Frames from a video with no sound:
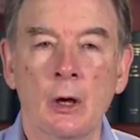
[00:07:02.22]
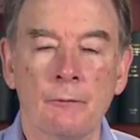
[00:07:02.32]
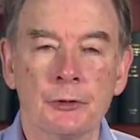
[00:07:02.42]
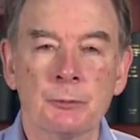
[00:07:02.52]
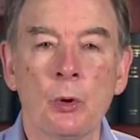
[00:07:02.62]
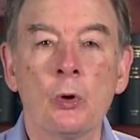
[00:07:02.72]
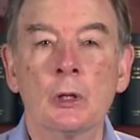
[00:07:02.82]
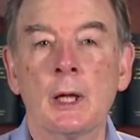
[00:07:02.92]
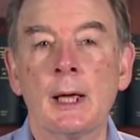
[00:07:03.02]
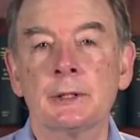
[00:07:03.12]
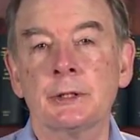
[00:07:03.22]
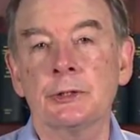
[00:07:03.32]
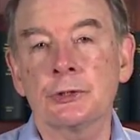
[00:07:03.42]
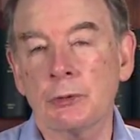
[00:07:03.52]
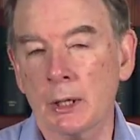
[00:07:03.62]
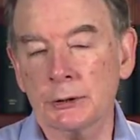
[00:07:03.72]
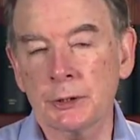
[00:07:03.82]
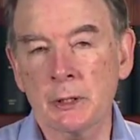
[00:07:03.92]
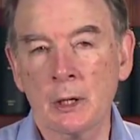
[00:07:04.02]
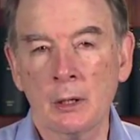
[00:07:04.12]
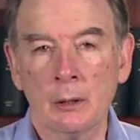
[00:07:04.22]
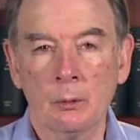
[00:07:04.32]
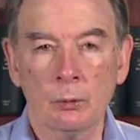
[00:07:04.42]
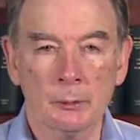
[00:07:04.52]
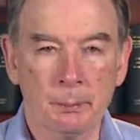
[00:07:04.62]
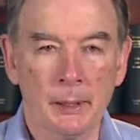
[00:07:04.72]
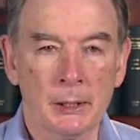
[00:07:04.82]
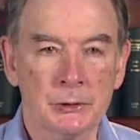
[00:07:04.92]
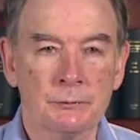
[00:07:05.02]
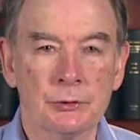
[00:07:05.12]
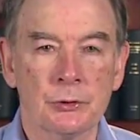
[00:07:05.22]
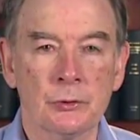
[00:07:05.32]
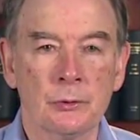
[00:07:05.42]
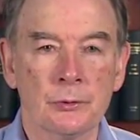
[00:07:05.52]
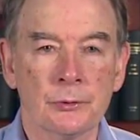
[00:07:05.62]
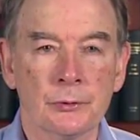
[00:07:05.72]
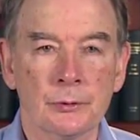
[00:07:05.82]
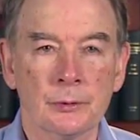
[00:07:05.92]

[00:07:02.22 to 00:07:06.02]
of small class instruction with pairs of students.